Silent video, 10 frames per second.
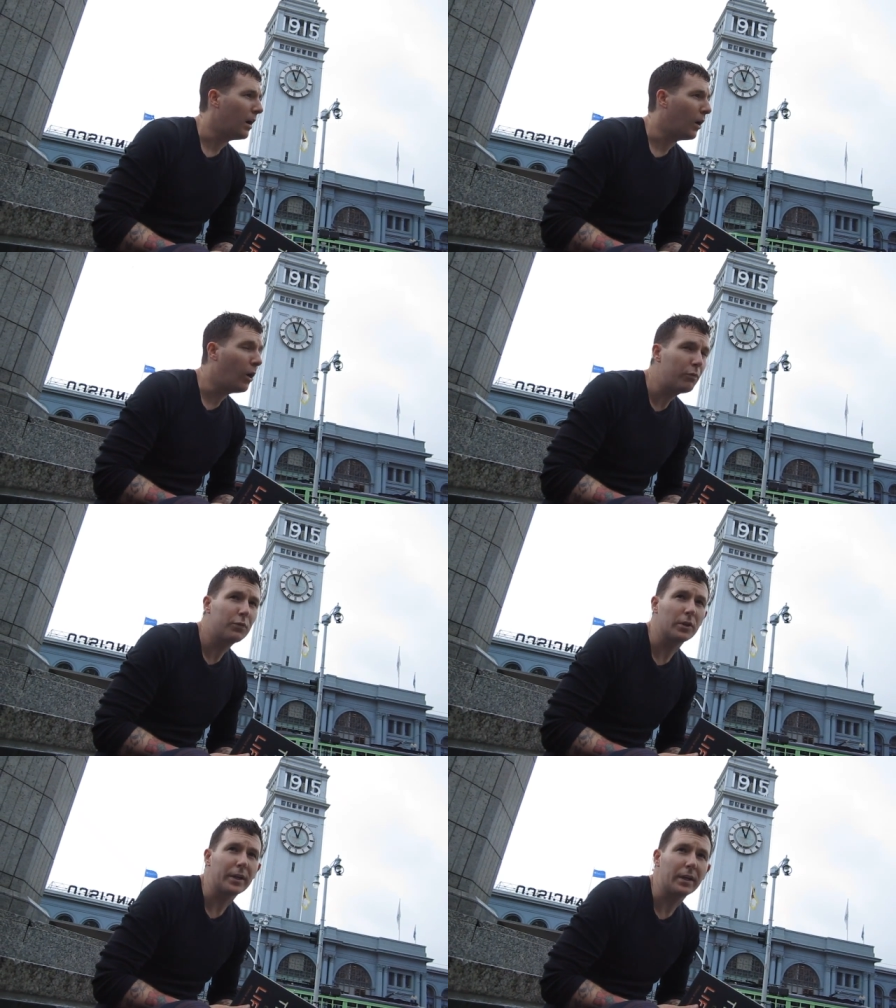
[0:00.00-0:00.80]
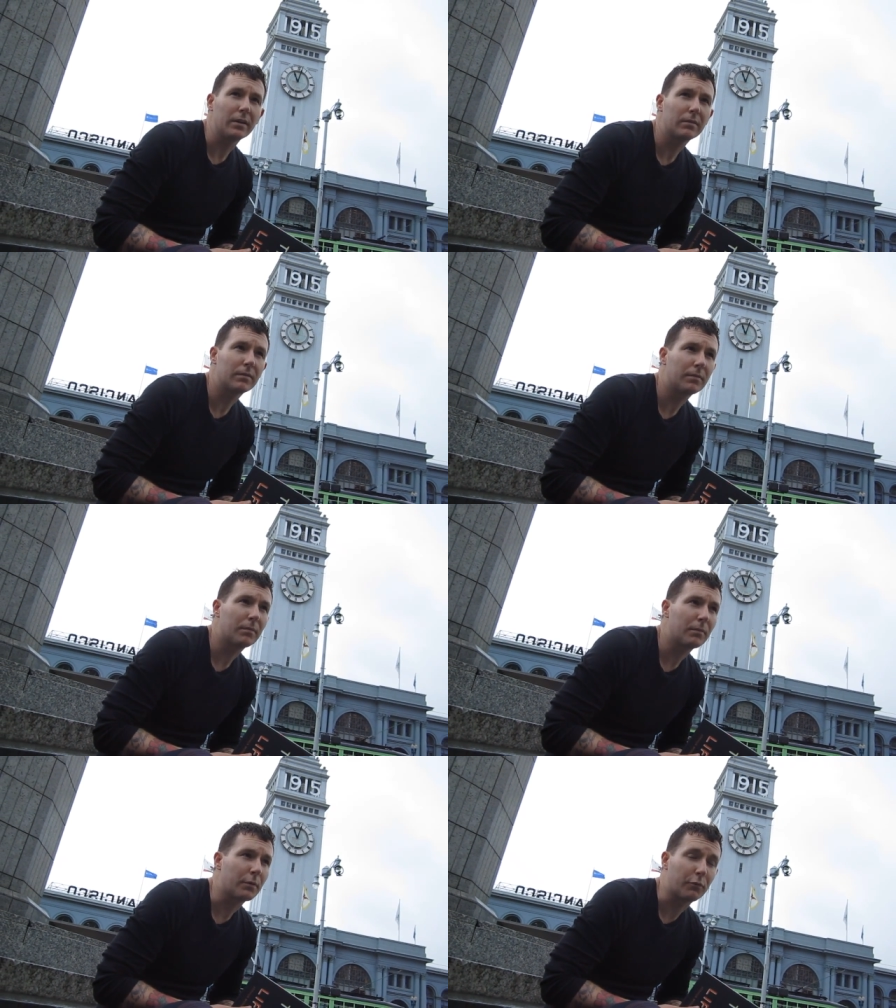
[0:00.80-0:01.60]
Hopefully
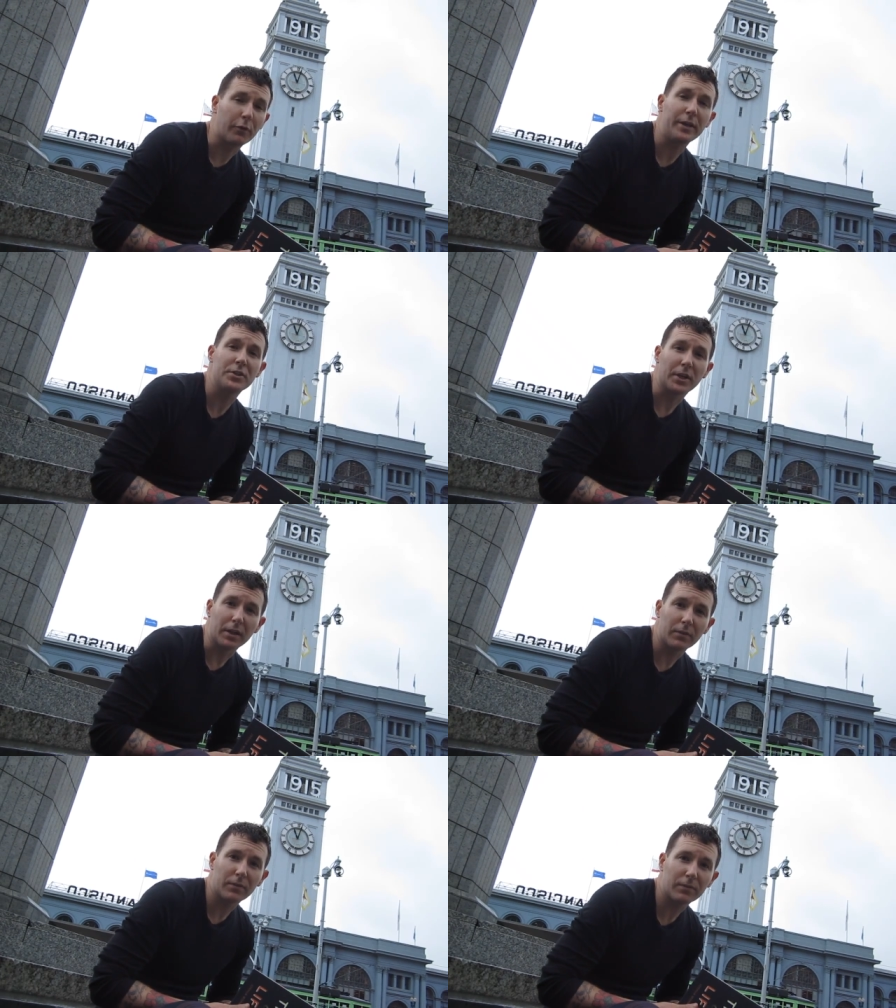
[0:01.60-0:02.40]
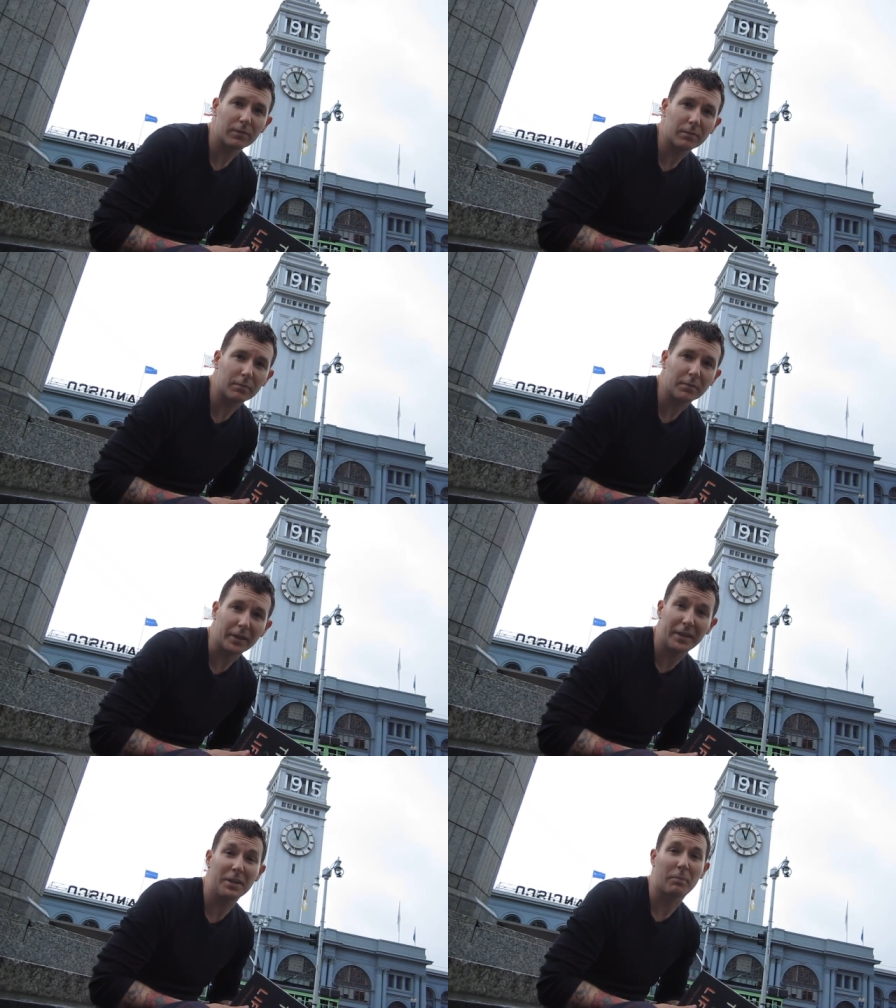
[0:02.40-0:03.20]
the fringes,
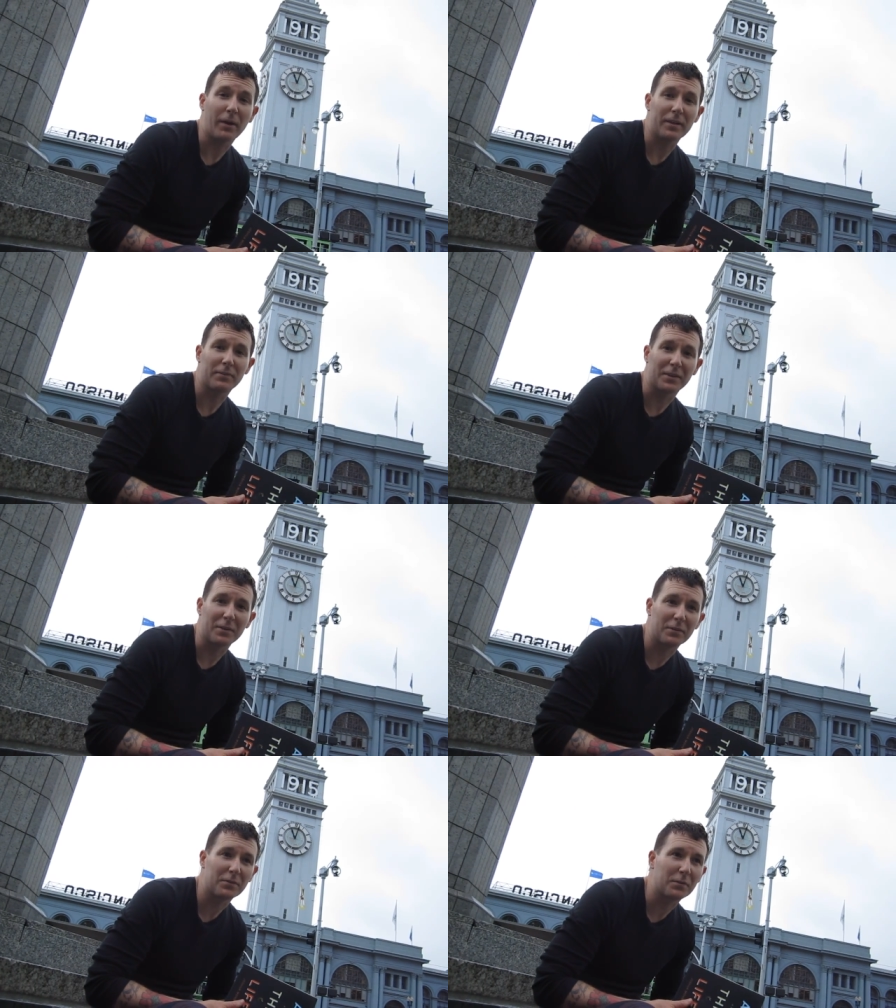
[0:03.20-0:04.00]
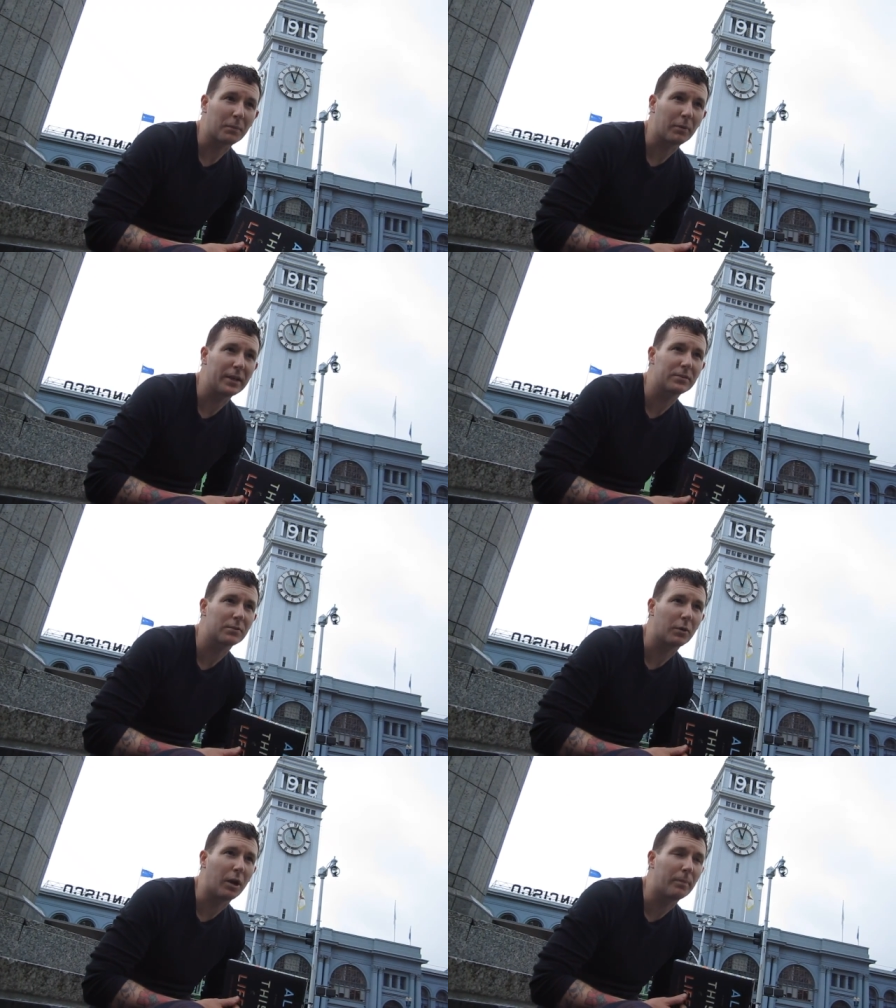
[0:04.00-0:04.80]
the indie presses, the
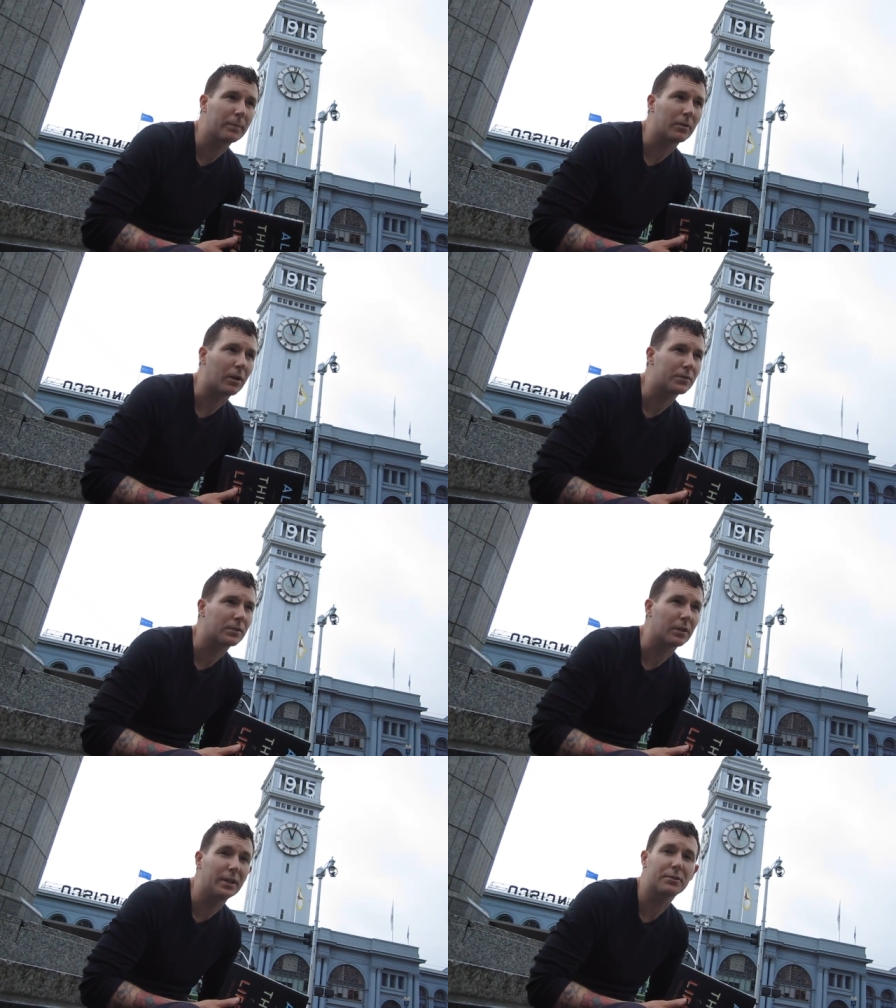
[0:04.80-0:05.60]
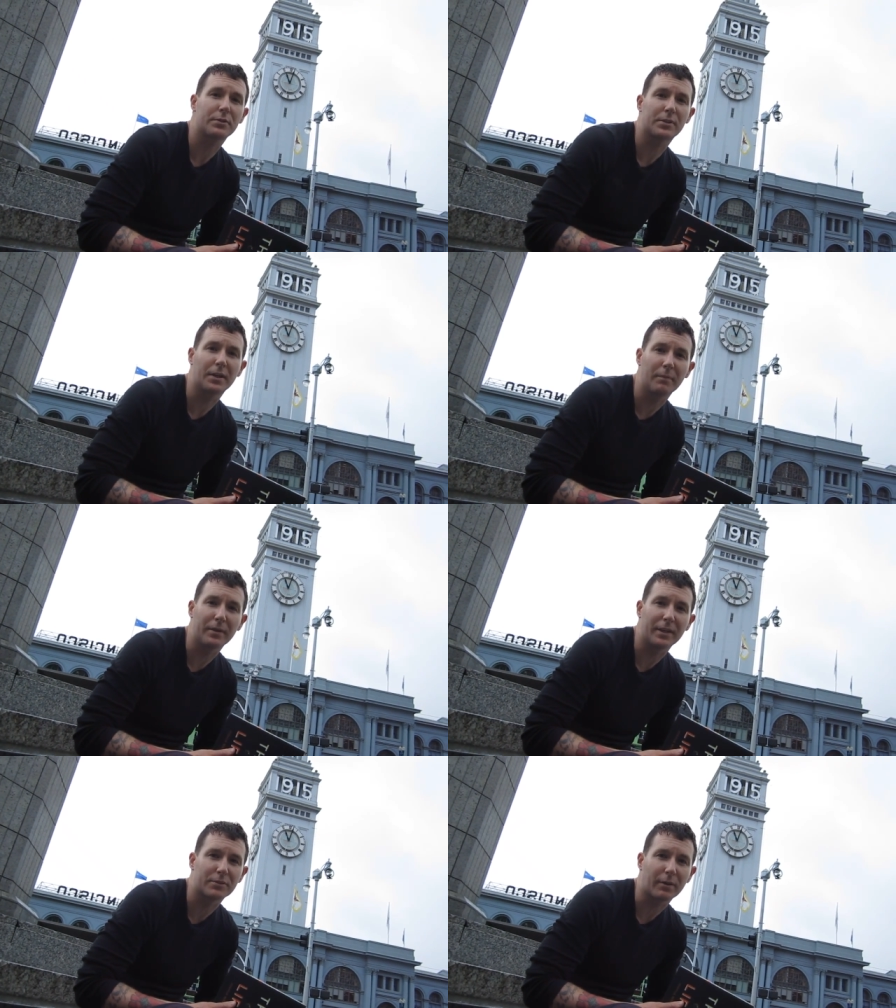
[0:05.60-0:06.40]
places where people are still interested in
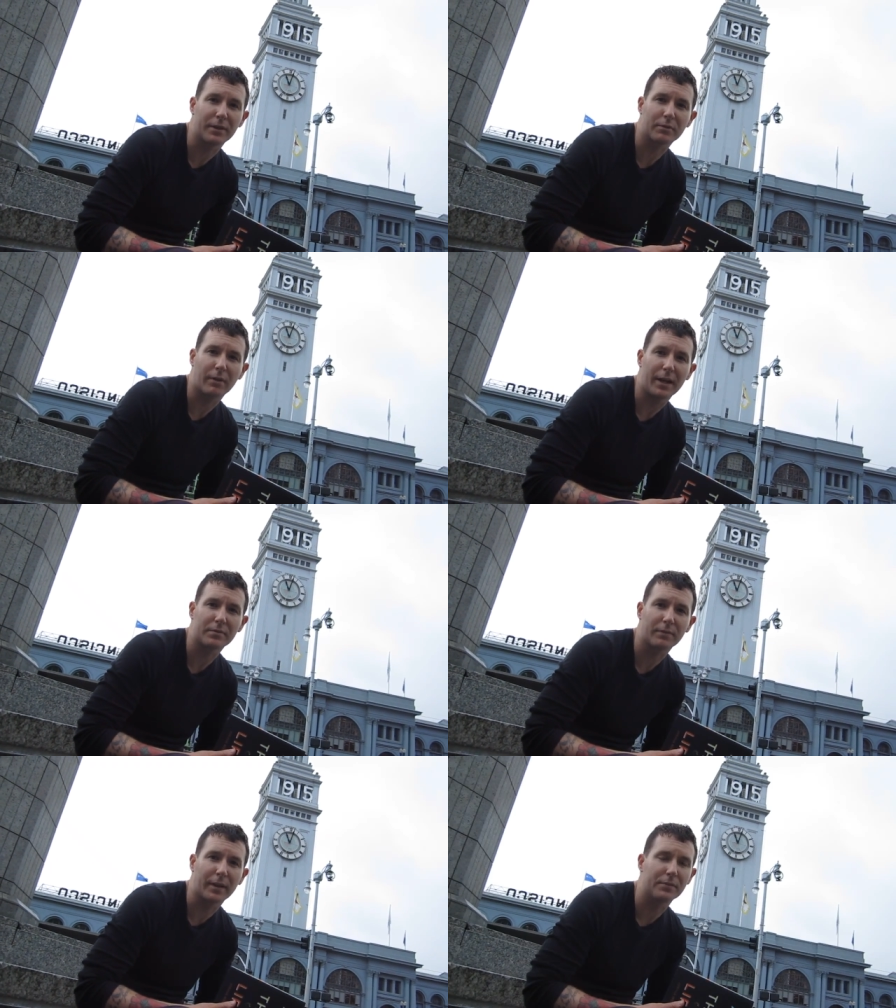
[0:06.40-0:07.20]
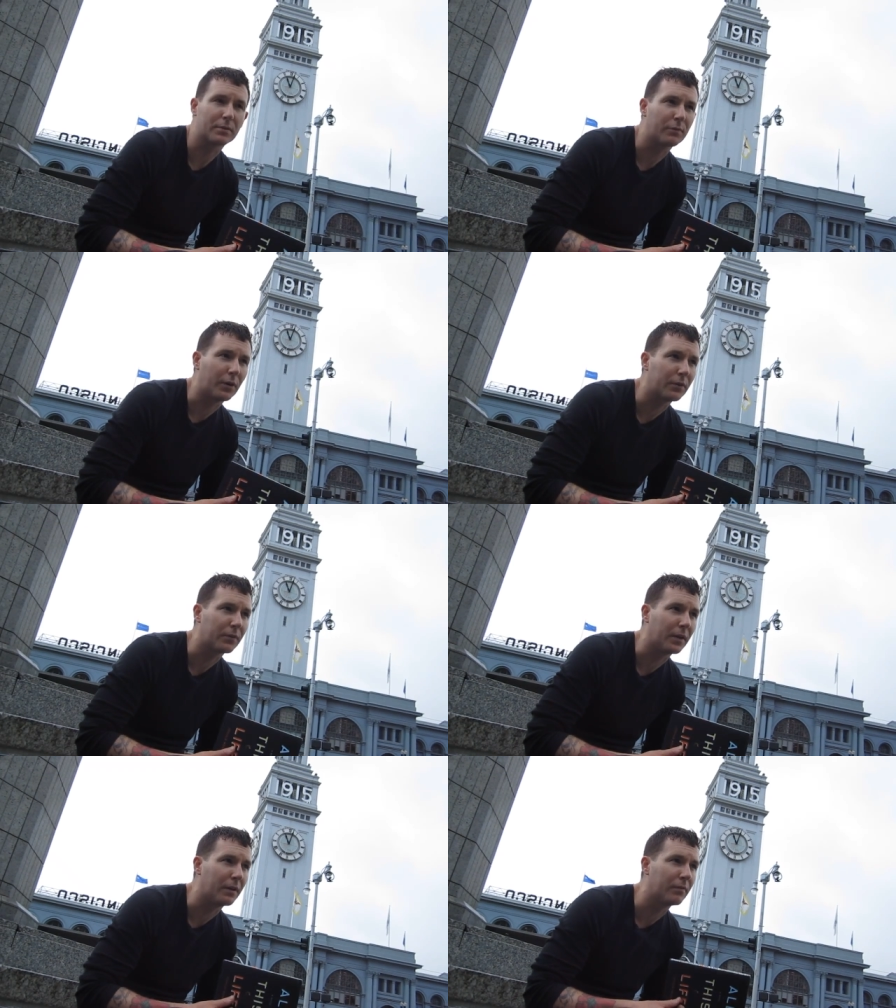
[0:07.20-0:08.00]
being transgressive and
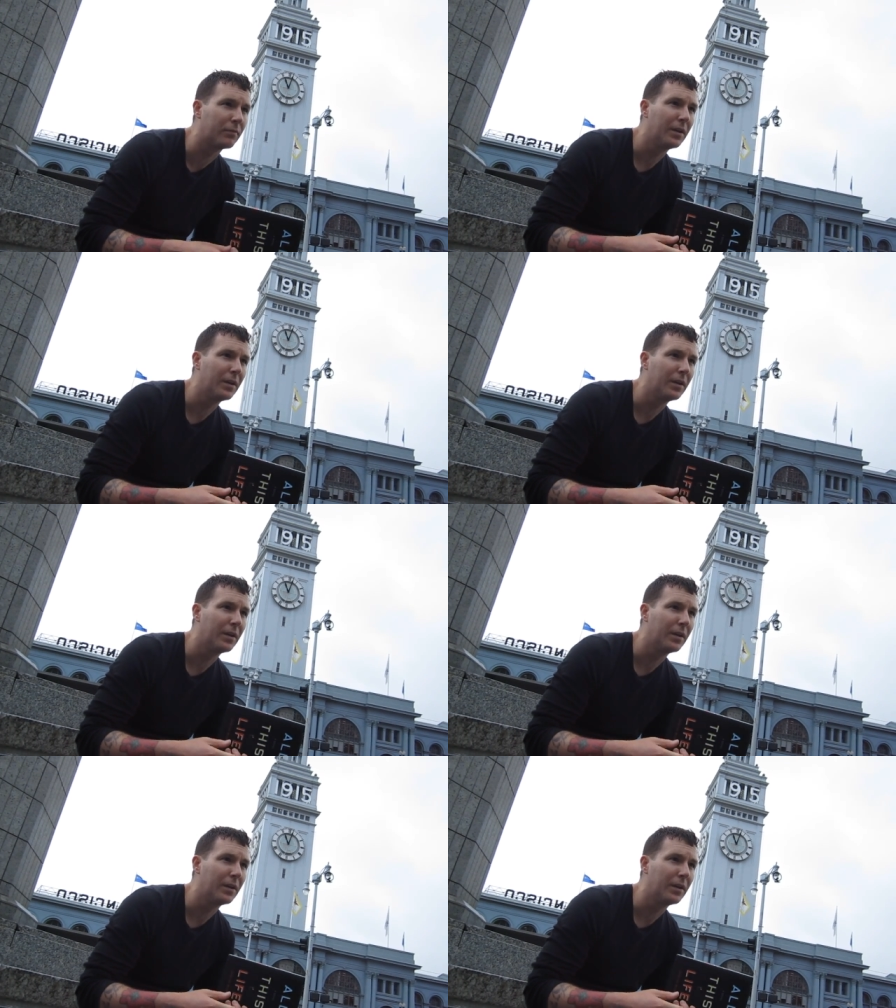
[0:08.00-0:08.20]
subversive,